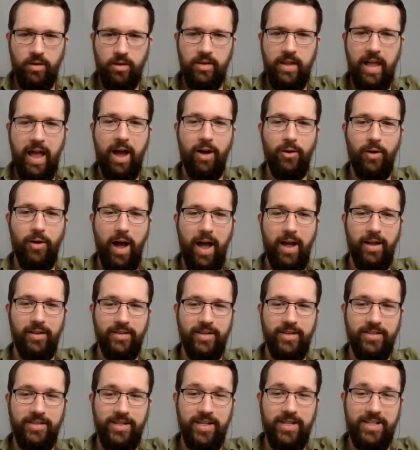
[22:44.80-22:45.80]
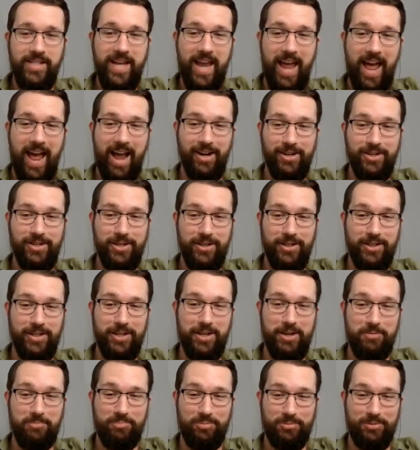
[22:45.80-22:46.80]
Now, this is
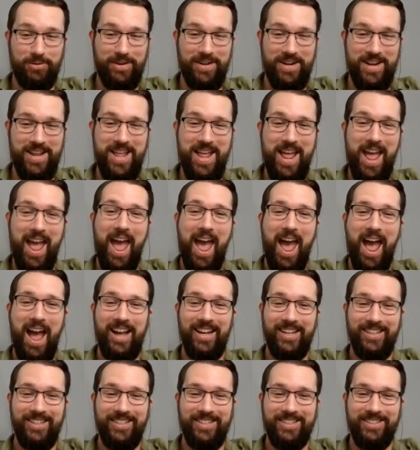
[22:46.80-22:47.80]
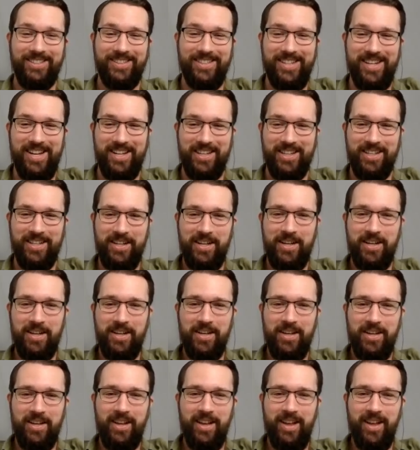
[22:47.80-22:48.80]
actually a pretty accurate
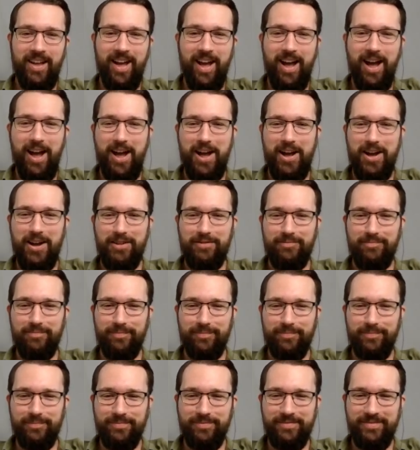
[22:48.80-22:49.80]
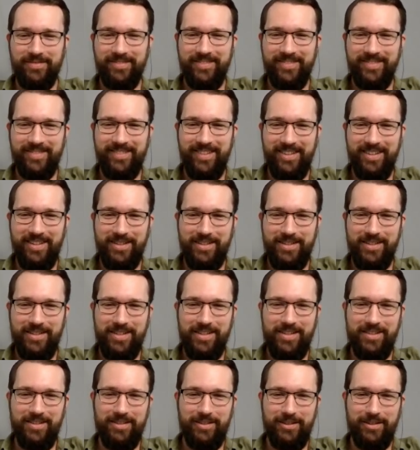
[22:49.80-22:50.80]
crawl
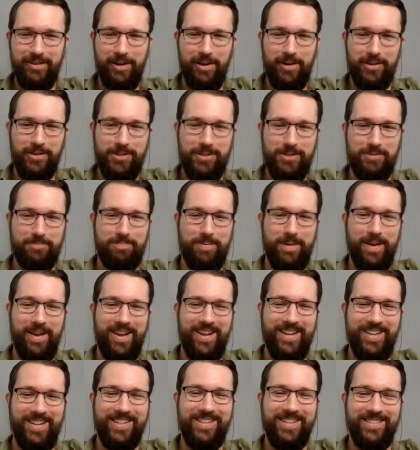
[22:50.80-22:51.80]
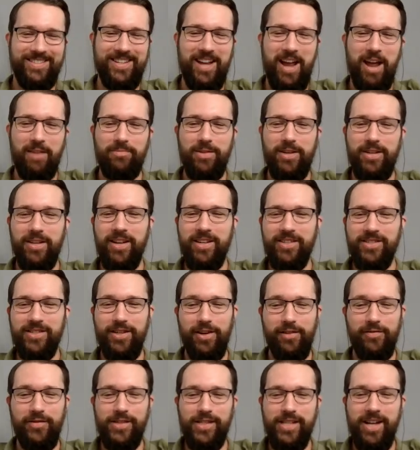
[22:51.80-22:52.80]
space. I mean, a
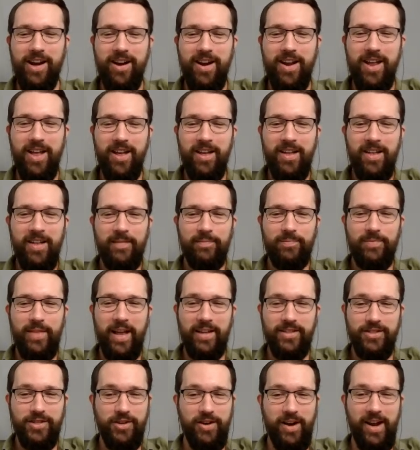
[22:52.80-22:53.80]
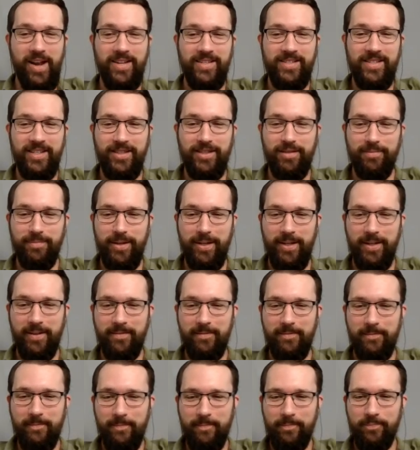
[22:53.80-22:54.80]
service area. That's crazy to me.
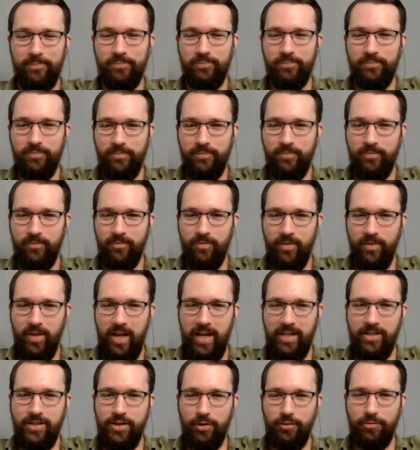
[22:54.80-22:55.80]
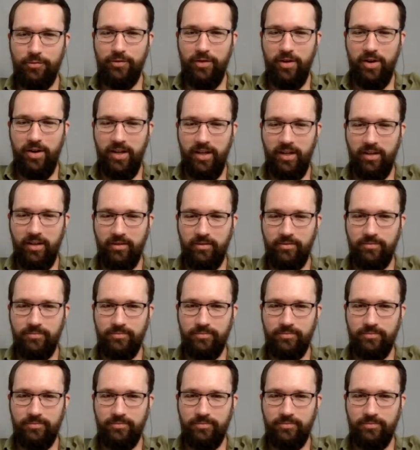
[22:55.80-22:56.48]
That's so funny.